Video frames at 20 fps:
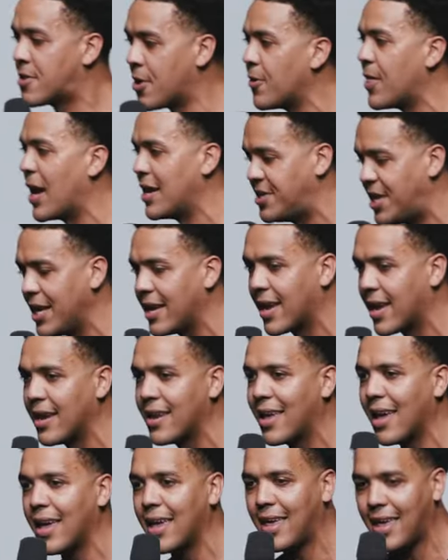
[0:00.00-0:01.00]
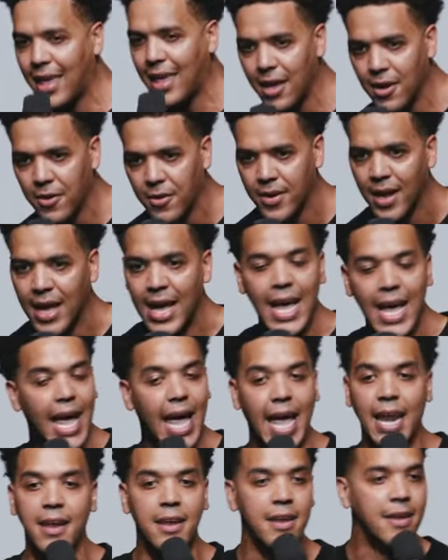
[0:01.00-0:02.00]
so that she can get healed,
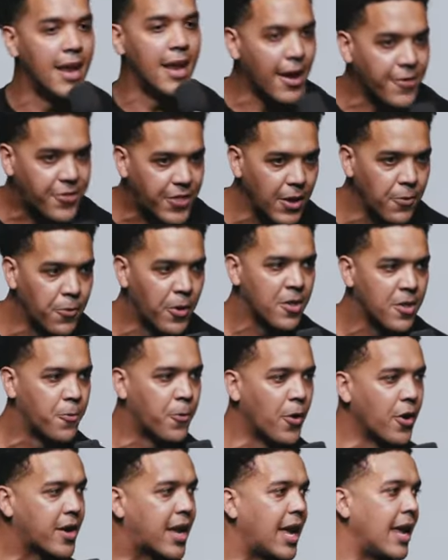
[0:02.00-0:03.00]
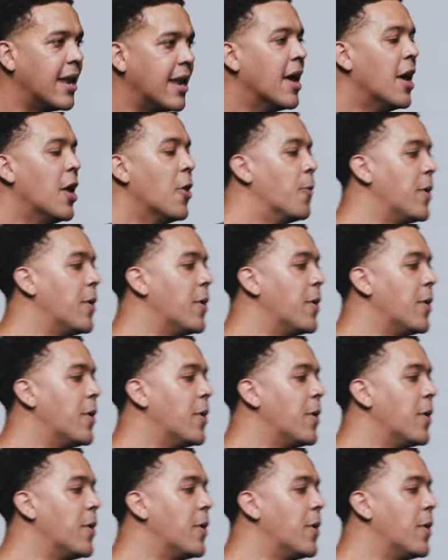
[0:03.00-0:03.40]
and nothing was working.